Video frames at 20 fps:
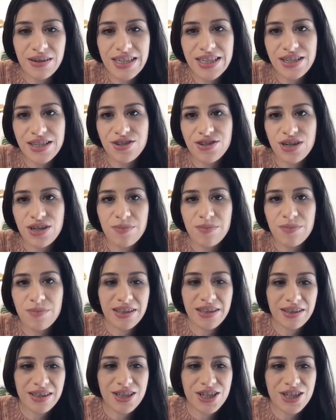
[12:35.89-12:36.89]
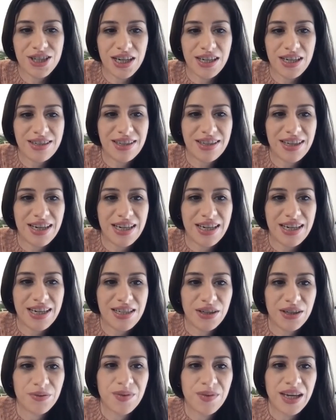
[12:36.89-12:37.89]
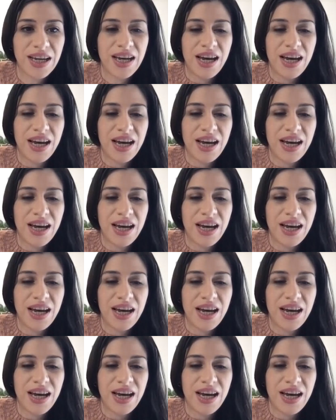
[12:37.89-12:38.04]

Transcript: So I just dropped a link in the chat to that too.